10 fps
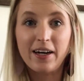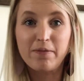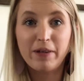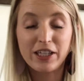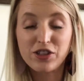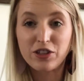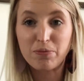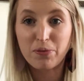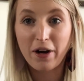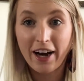Make sure to
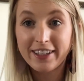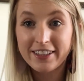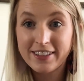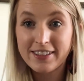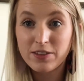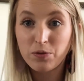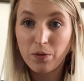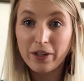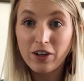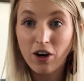practice what
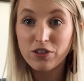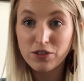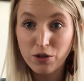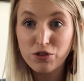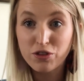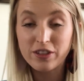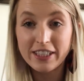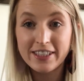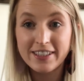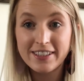we call social
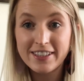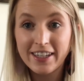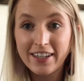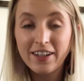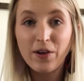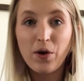distancing,